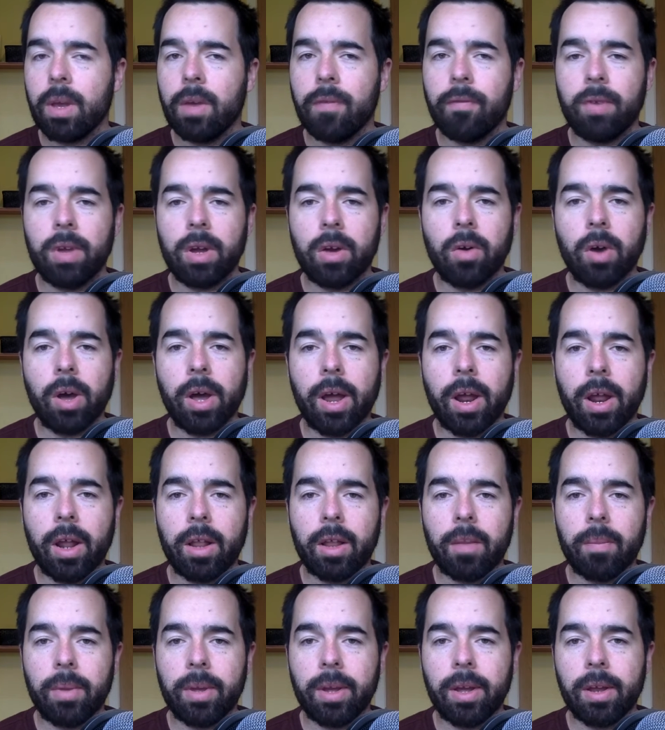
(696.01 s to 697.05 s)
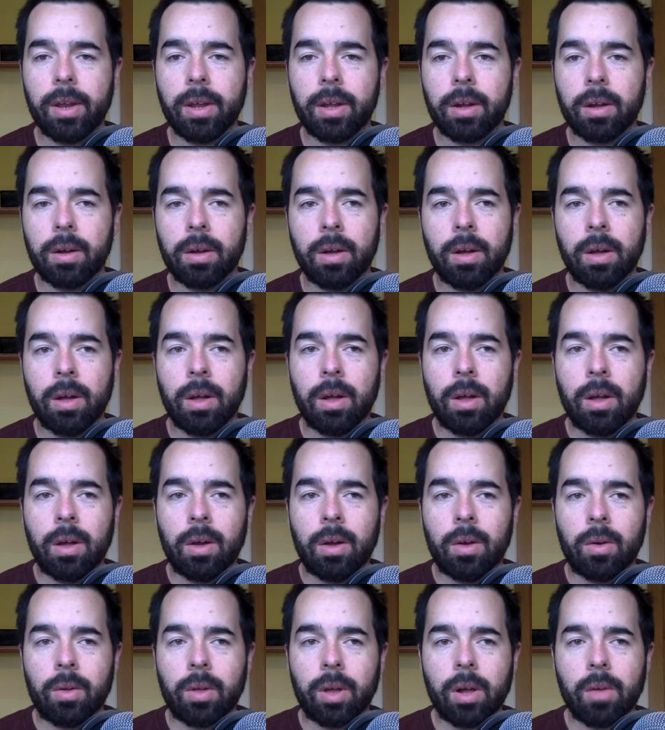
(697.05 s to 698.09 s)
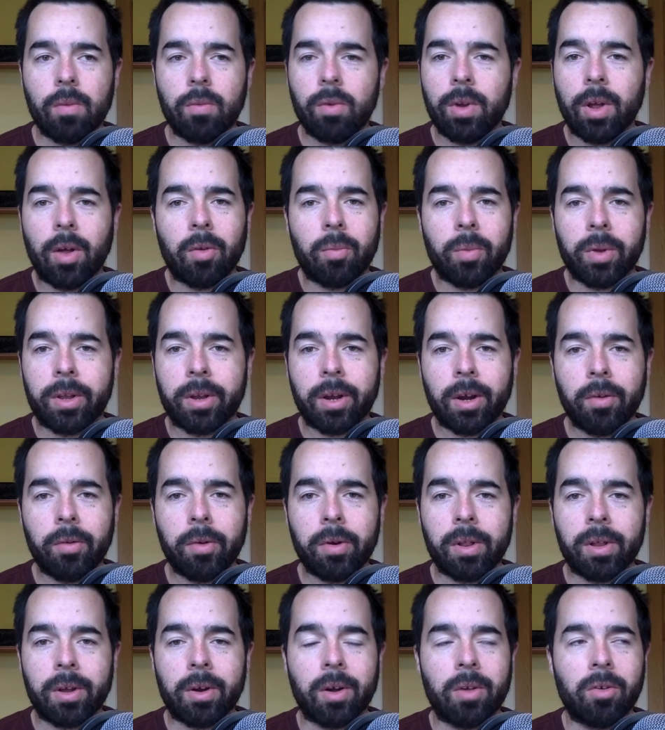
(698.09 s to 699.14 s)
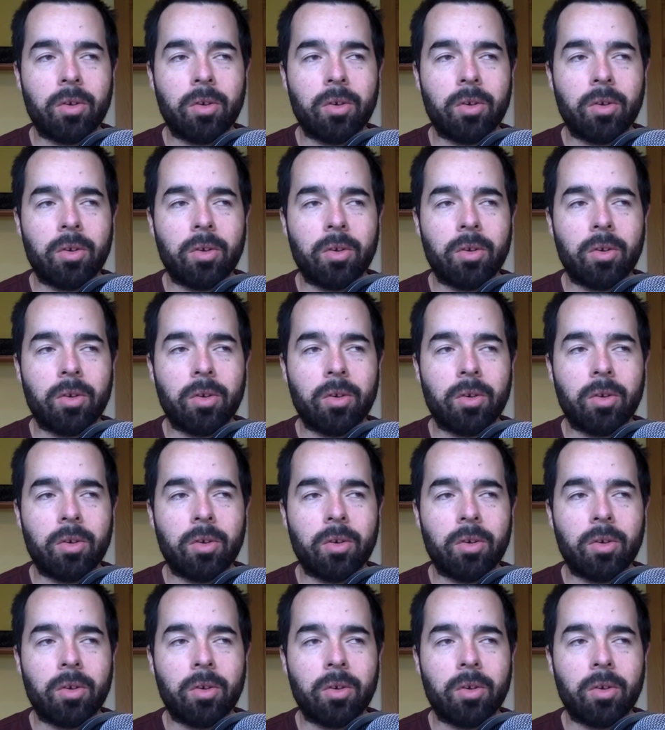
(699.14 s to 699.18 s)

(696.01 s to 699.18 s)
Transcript: a fear I had at the beginning, I'll run out of material here.